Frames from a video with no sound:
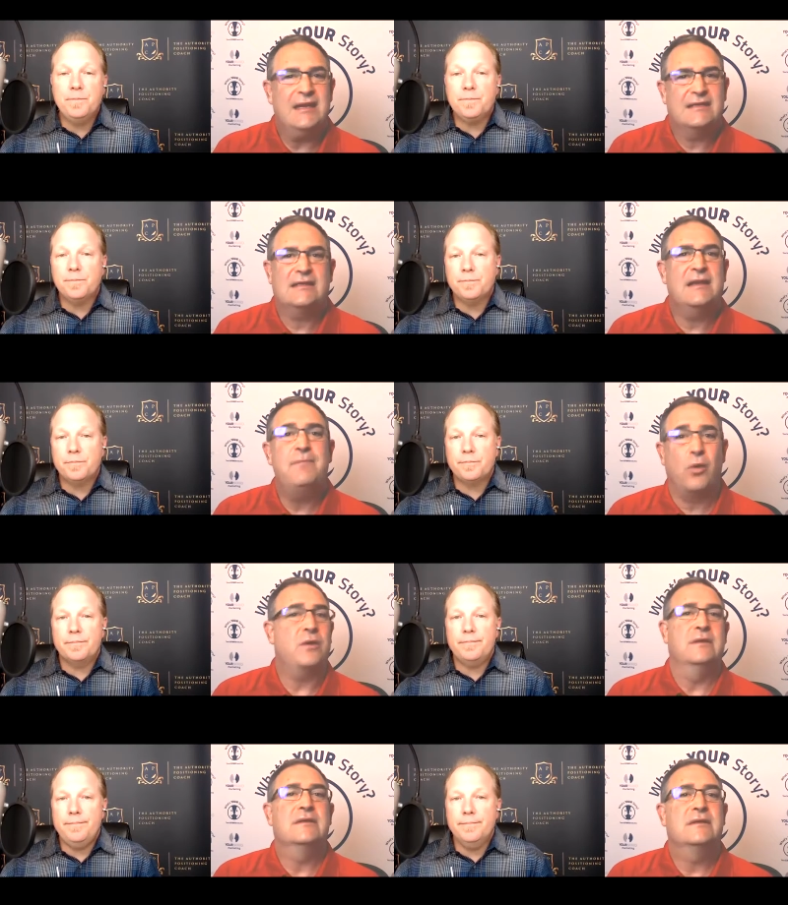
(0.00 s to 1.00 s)
Speaker 1: is
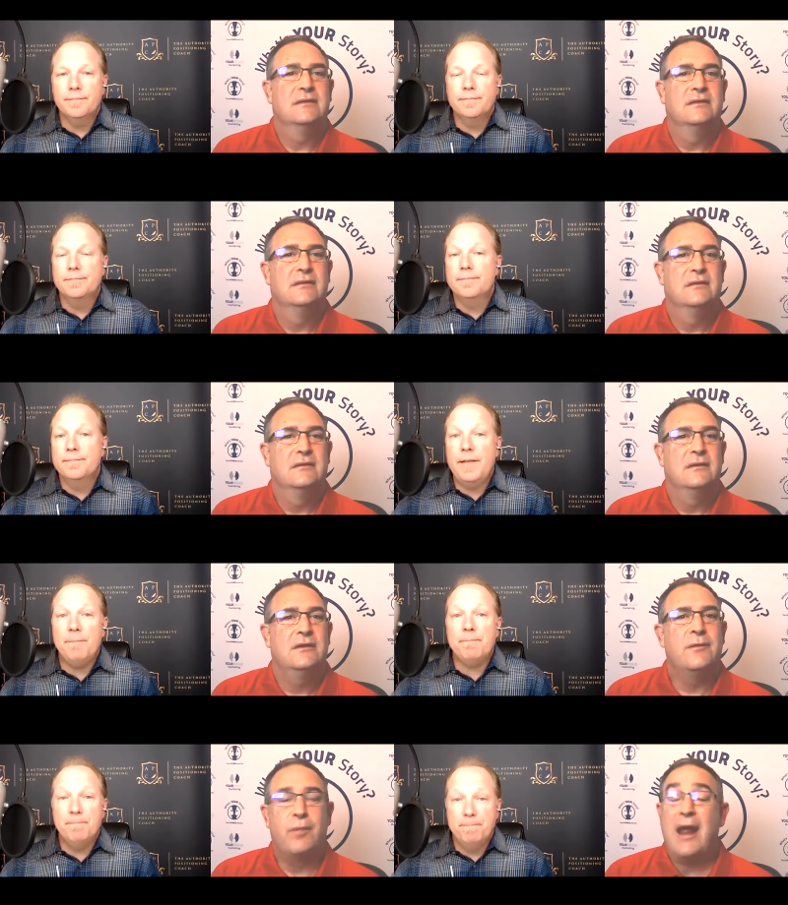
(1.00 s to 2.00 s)
important Yep.
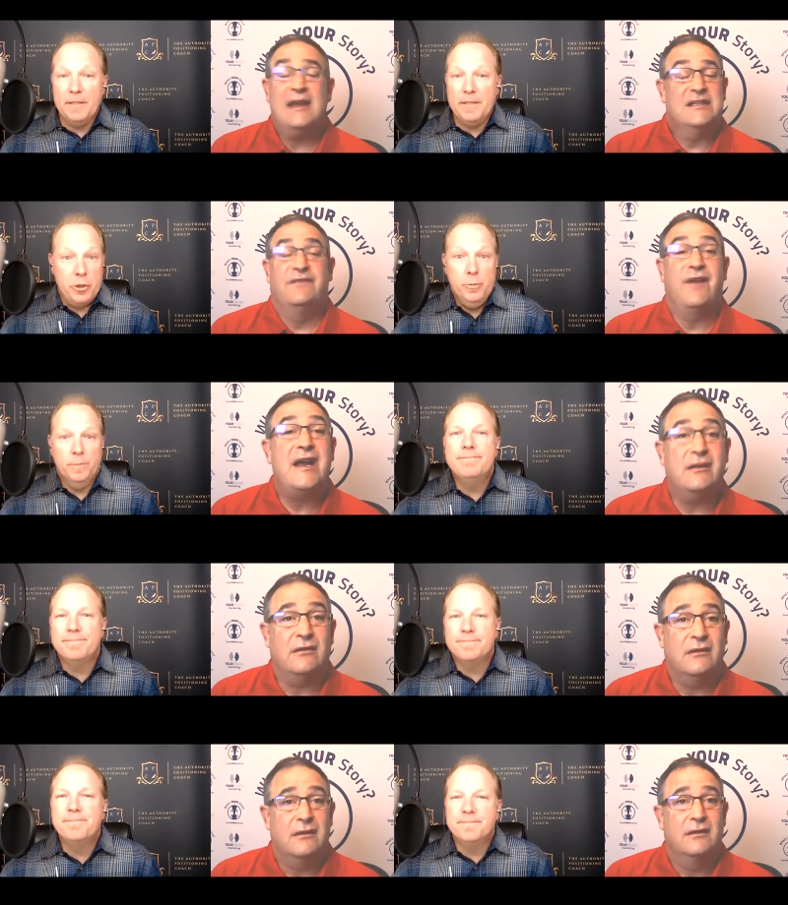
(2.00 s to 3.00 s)
Your brand it's is you. vital.
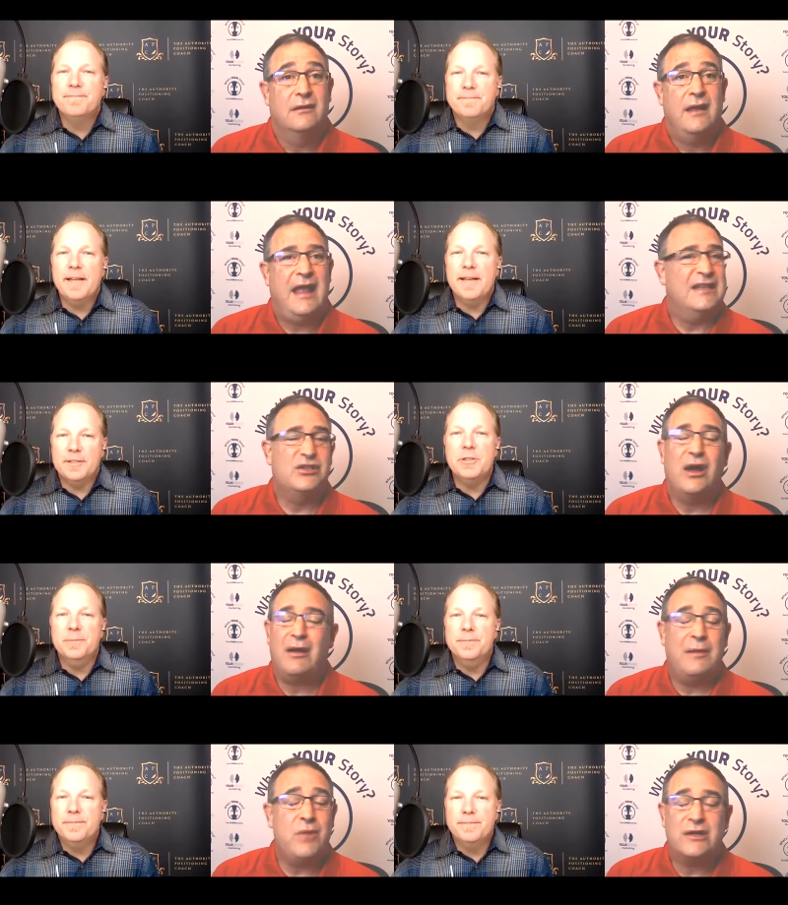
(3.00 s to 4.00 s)
Yeah, it's you.
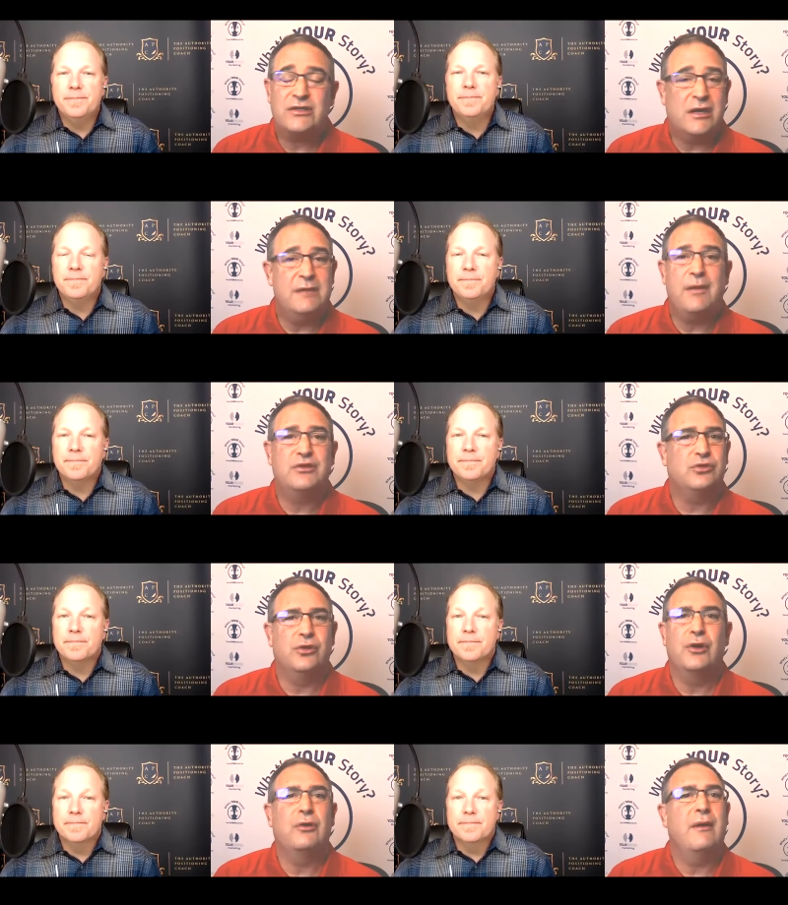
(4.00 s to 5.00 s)
I'm not talking about your
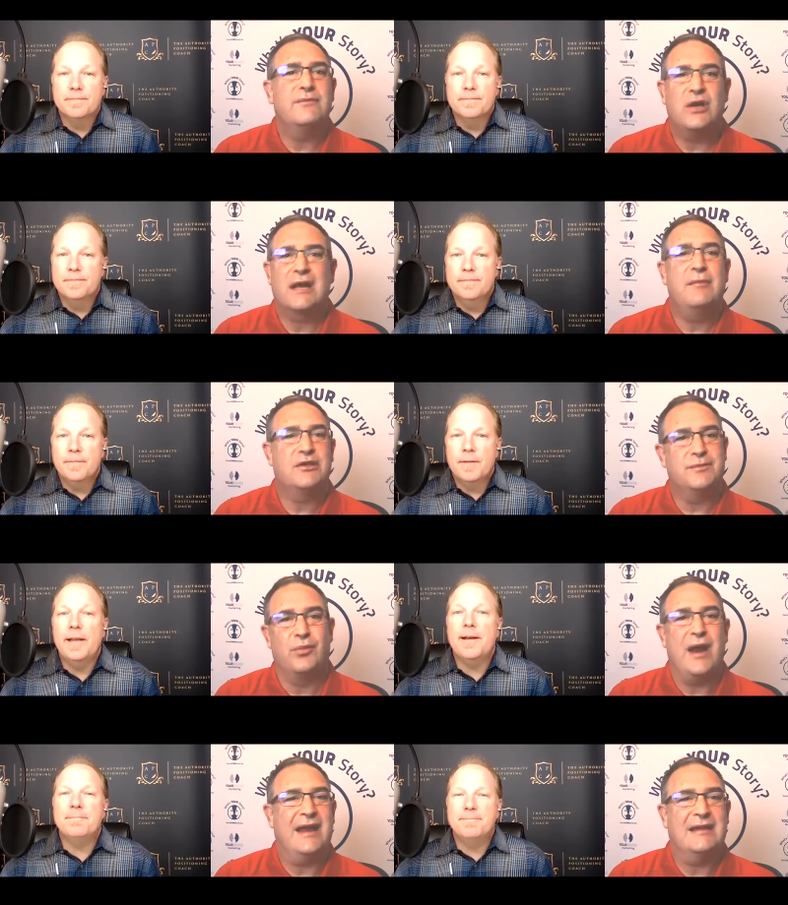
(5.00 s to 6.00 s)
logo. I'm talking about your
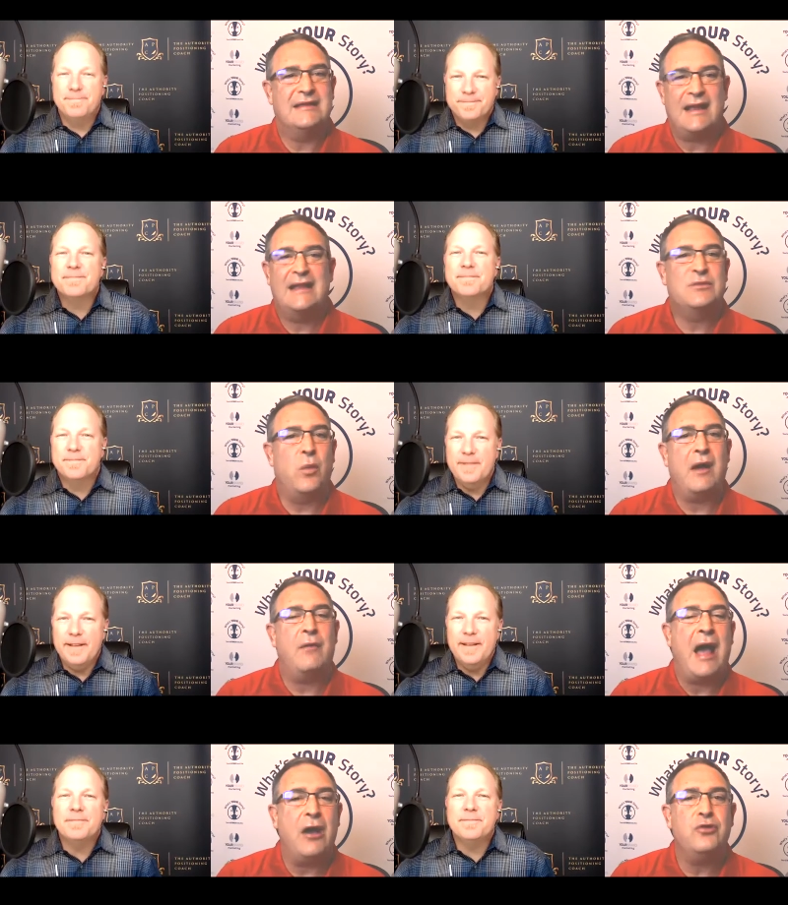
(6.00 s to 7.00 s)
yep. brand. It's, it's
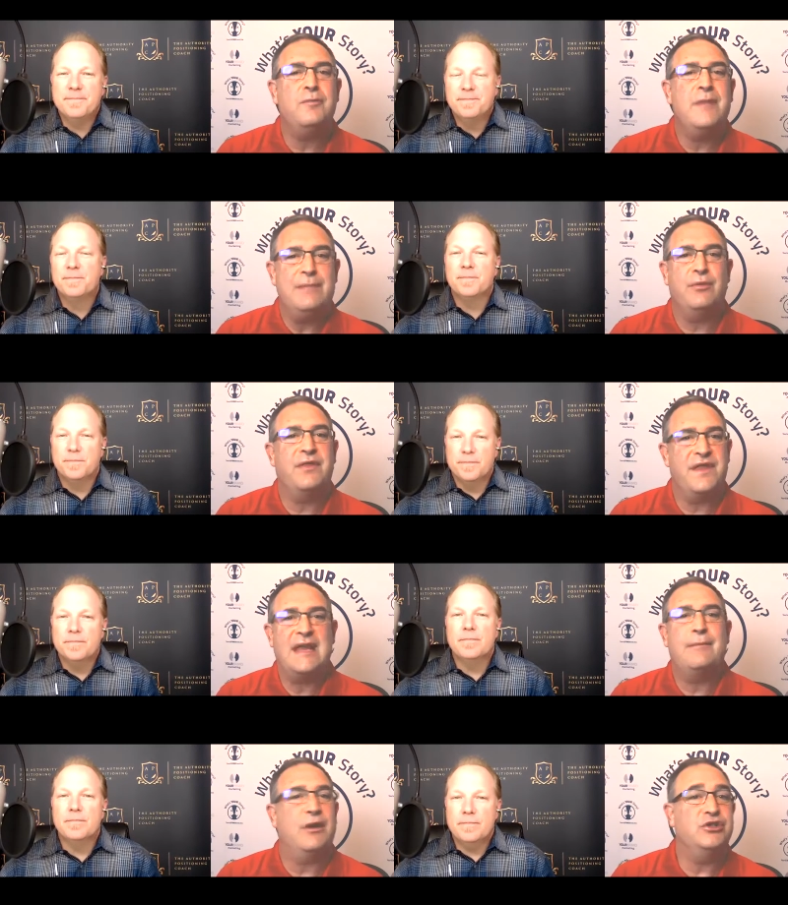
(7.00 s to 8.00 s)
yep. how do people
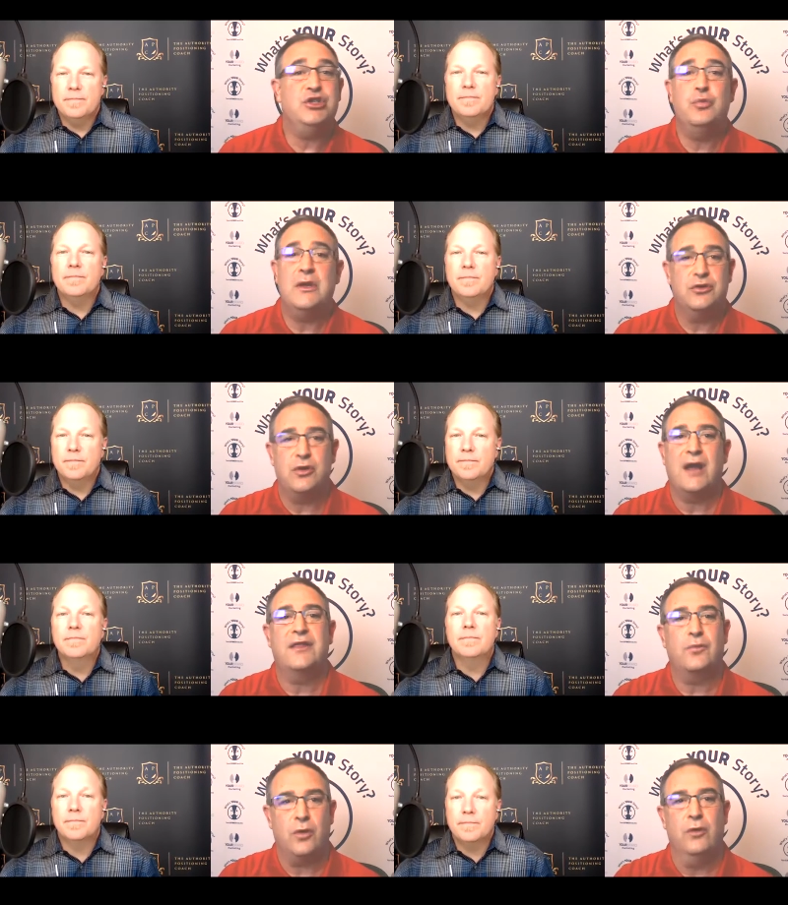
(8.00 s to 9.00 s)
think about you when you're not in
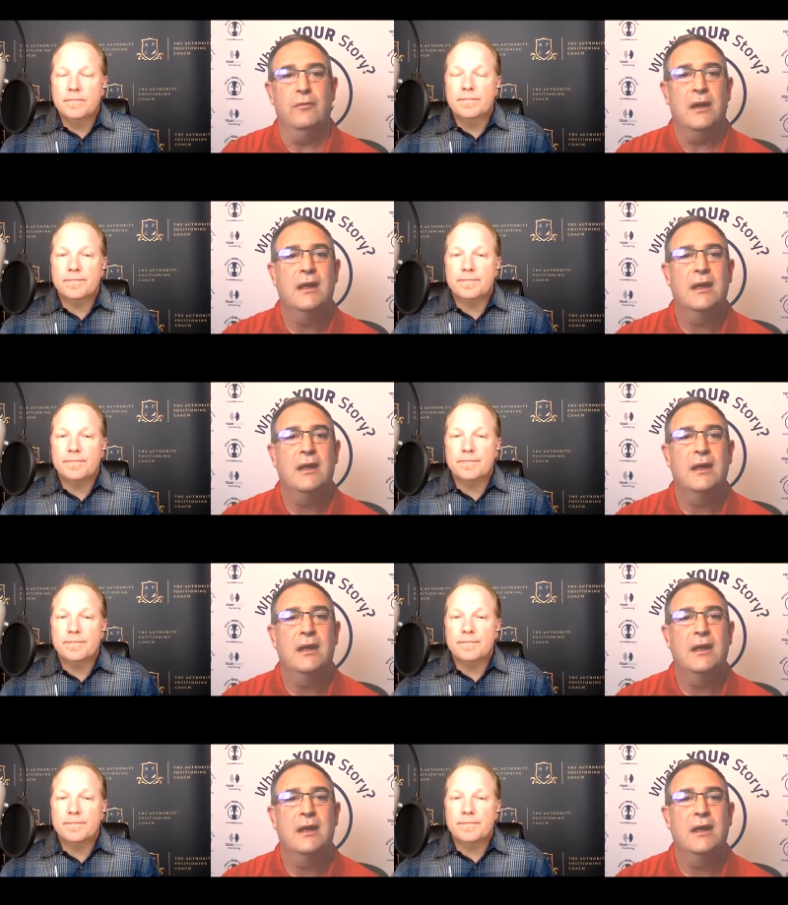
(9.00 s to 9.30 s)
the room,